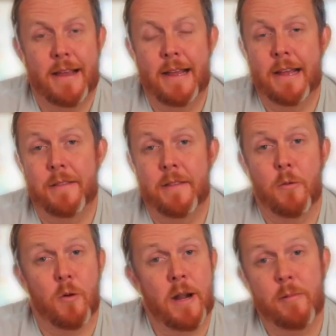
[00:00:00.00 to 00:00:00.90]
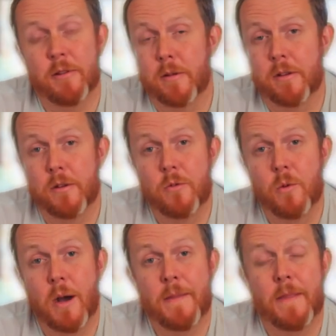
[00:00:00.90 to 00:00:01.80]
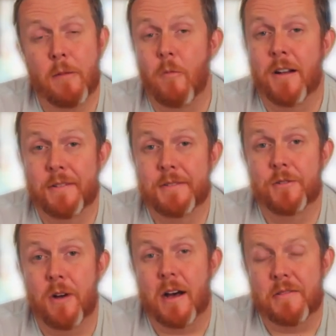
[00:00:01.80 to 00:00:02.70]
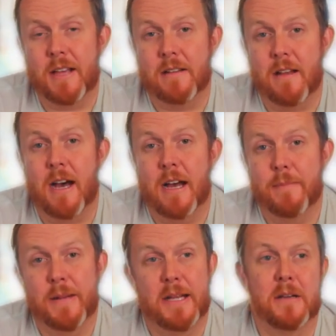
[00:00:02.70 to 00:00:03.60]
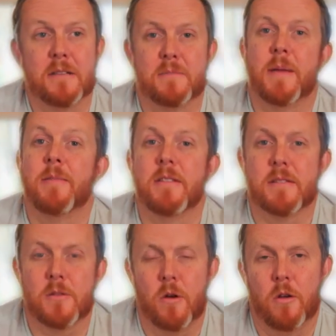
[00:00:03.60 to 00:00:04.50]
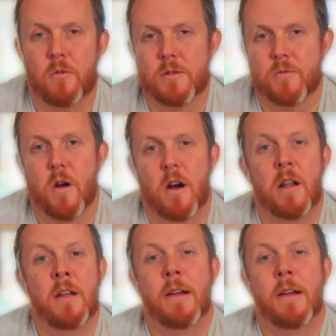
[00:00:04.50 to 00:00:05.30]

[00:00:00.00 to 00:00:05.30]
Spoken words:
and they weren't able to do what they wanted to on that lot because maybe the soil was wrong.